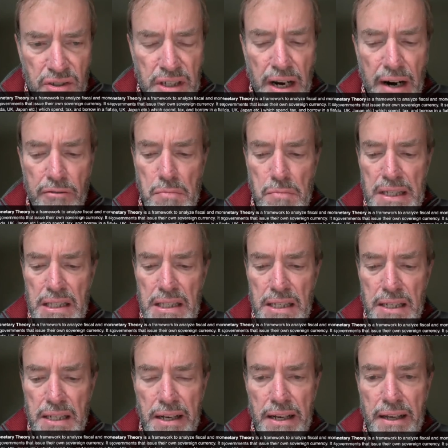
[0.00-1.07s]
governments
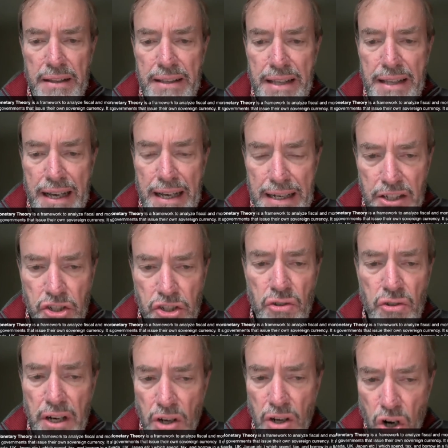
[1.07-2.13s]
that issue
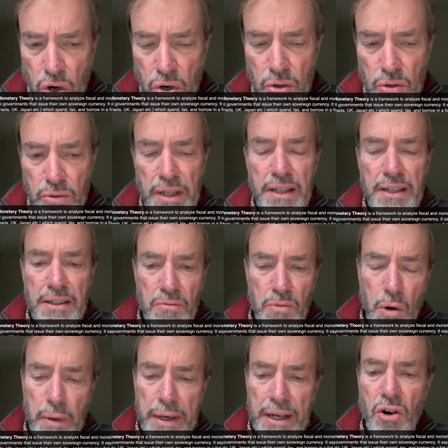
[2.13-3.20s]
their own,
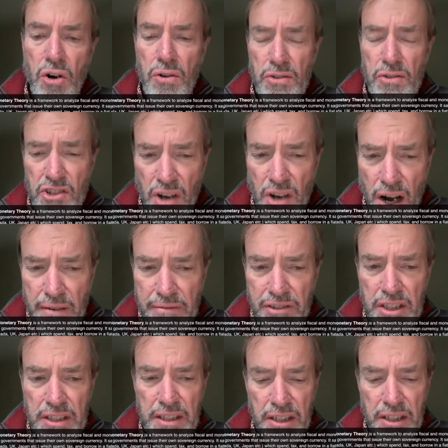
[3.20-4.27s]
what we call
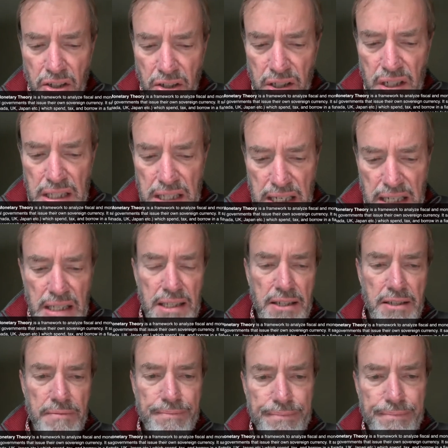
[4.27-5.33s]
sovereign
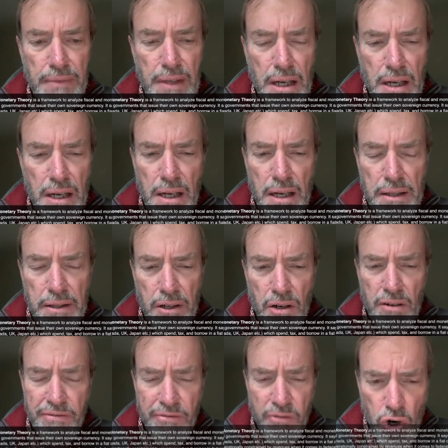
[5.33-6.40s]
currencies. There are
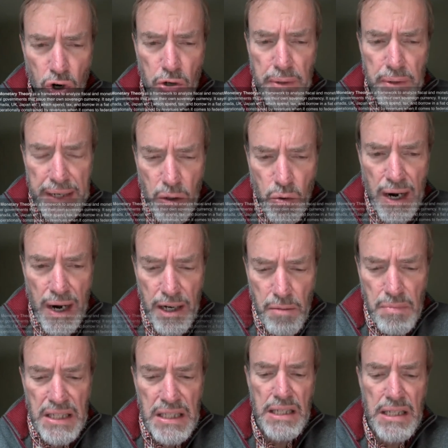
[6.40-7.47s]
four
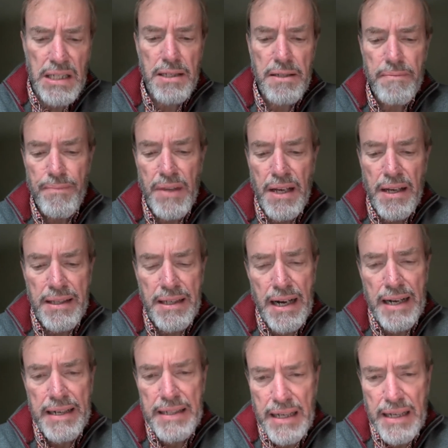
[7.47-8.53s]
requirements that
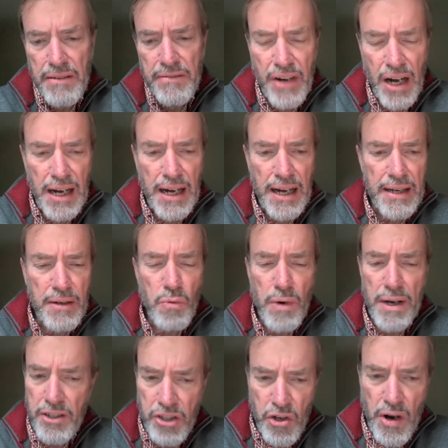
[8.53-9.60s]
identify
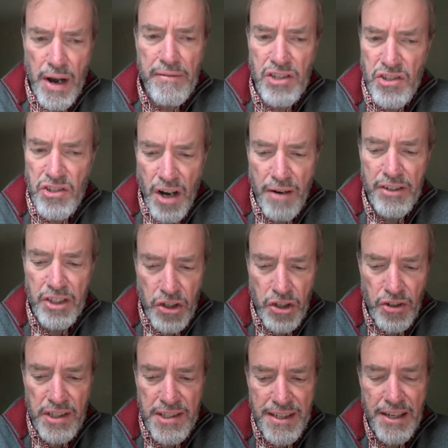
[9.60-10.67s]
whether you have a sovereign
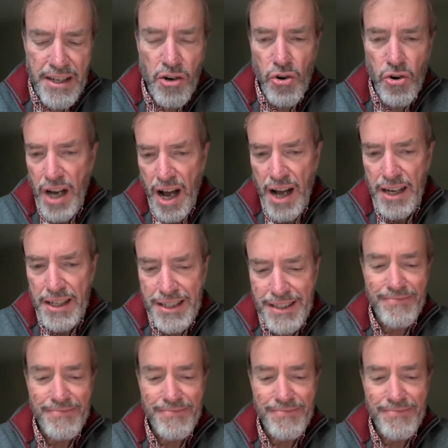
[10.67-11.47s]
currency or not.